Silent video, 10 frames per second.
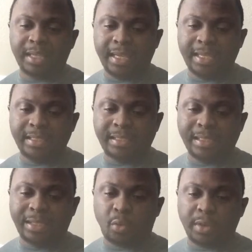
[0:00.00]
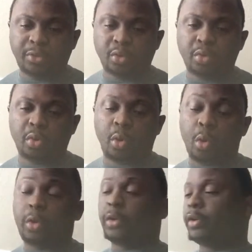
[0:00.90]
in sequential
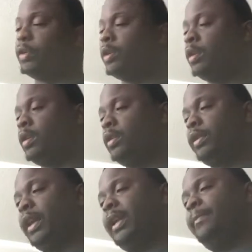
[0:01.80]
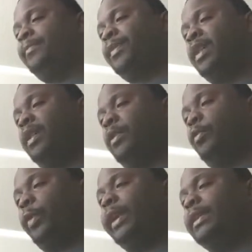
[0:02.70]
order? Okay? The
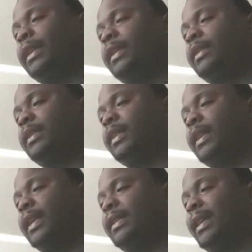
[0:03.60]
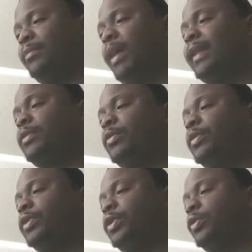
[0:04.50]
reason it's impractical
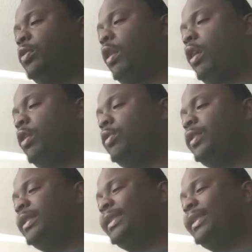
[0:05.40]
to shoot all the